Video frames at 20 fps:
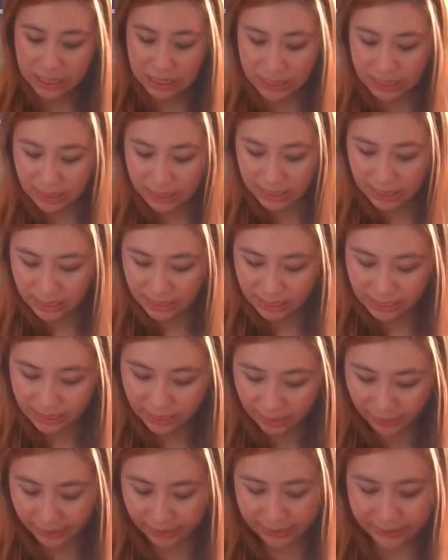a
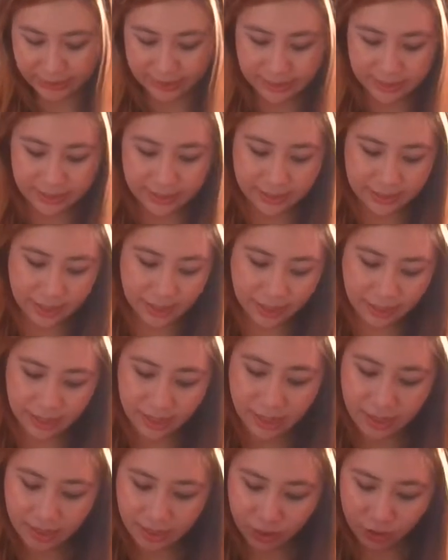sling. Okay,
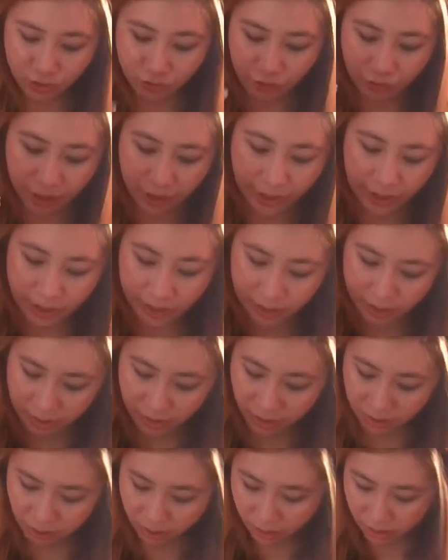it's right
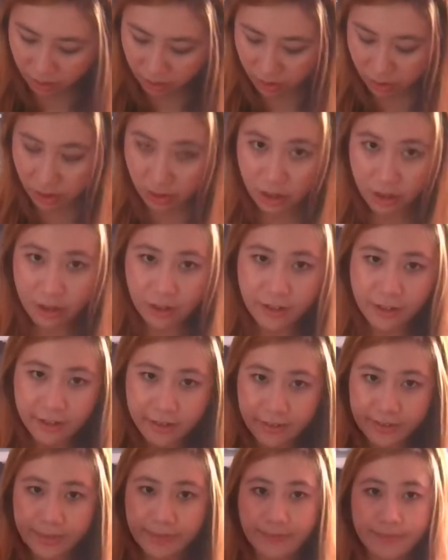here.
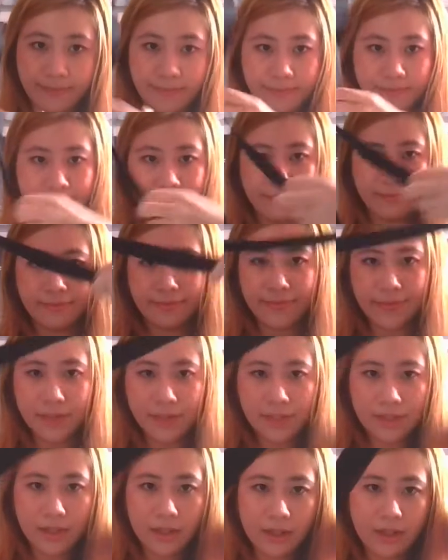
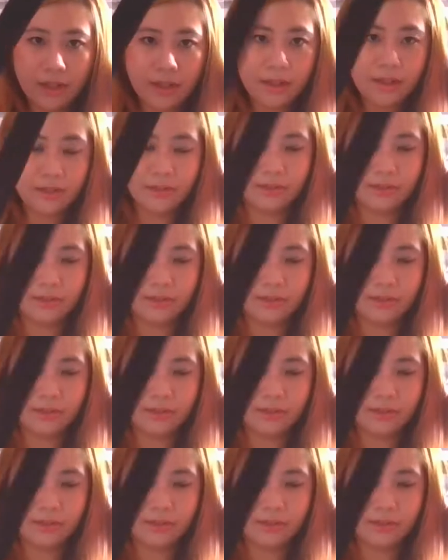Ta-da!